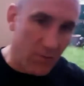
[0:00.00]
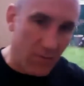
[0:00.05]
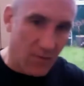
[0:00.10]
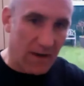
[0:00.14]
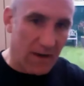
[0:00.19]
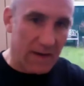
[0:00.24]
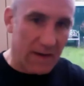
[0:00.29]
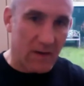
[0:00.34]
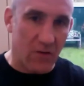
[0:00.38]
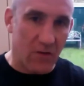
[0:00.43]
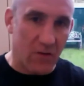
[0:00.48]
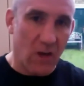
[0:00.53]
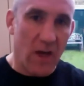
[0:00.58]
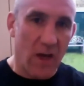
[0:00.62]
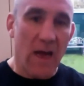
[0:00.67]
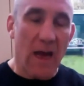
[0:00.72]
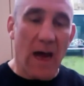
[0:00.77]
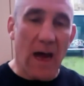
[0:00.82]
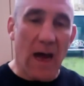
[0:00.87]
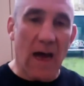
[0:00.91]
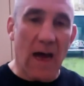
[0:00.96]
the face.
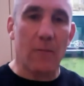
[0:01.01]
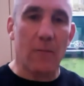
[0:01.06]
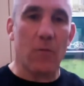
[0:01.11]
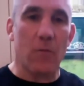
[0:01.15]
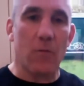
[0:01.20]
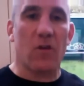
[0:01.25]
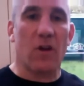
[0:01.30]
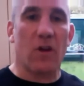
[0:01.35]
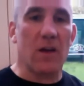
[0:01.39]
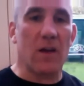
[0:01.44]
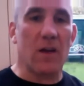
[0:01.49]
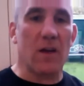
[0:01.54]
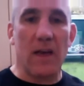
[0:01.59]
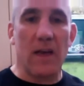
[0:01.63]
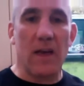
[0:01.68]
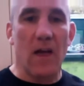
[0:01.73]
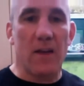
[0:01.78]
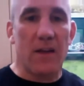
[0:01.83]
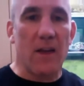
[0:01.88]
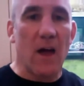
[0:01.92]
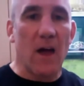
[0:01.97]
And it was suddenly
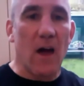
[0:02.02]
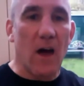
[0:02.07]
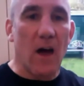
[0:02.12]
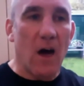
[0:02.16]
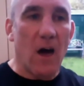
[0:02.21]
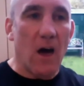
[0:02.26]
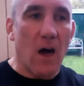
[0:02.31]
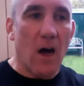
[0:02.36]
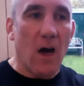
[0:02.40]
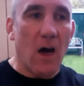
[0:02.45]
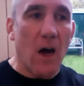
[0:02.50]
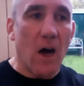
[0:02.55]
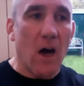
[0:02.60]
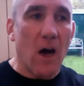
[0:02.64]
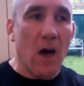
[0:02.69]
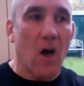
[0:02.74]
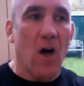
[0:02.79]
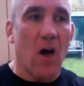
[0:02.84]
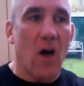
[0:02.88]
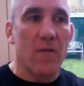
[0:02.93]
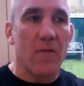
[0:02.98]
a
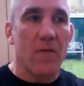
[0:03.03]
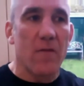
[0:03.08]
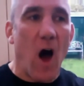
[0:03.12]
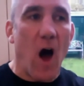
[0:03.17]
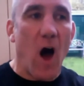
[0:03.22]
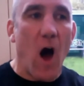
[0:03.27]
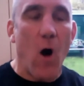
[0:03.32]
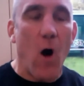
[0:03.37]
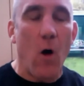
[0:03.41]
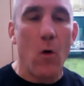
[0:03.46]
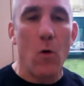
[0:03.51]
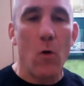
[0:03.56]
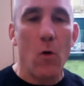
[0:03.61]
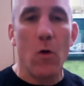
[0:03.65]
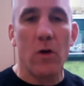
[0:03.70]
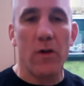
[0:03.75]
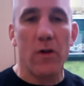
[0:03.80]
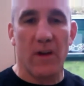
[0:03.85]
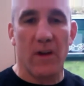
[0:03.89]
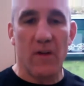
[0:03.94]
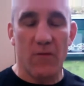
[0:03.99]
kind of a
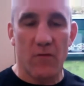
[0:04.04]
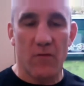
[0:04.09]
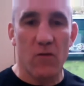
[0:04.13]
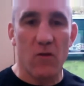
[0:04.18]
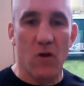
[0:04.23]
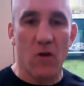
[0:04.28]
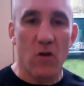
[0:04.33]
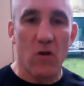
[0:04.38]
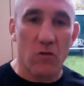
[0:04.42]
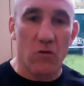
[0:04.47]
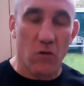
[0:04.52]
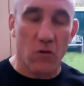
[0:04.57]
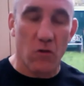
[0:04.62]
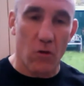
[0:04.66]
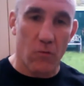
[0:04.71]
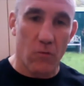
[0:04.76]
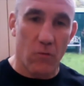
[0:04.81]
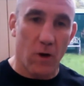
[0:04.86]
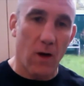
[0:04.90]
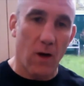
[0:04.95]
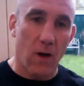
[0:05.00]
whole different
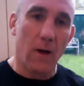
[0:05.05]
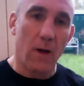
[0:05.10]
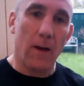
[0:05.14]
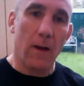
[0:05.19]
genre.